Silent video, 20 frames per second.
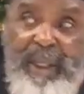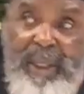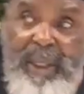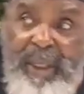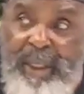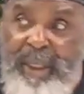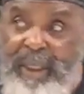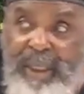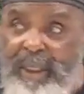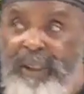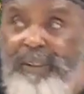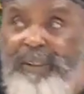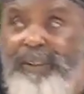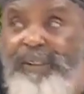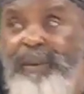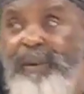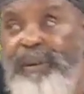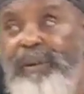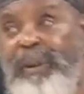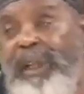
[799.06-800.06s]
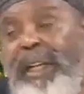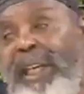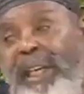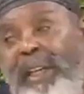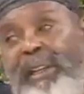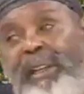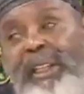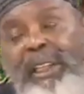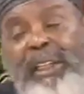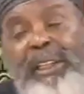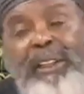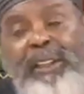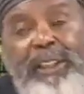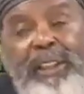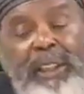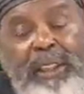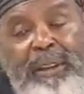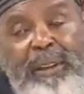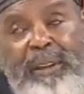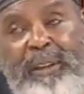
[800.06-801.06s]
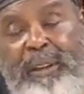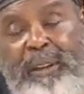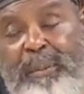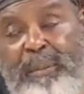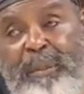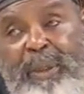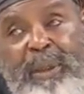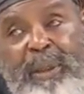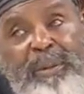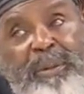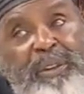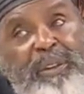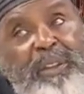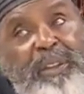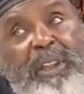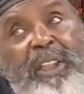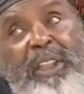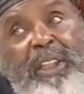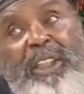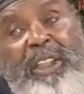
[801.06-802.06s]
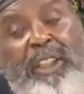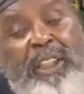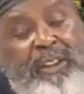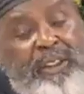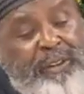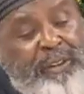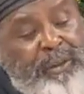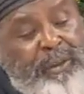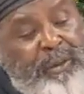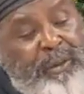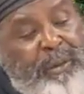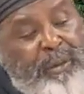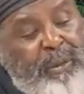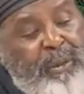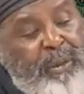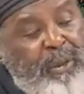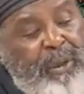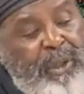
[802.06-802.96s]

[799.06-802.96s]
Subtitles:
And so now, maybe it was 100 years ago or more,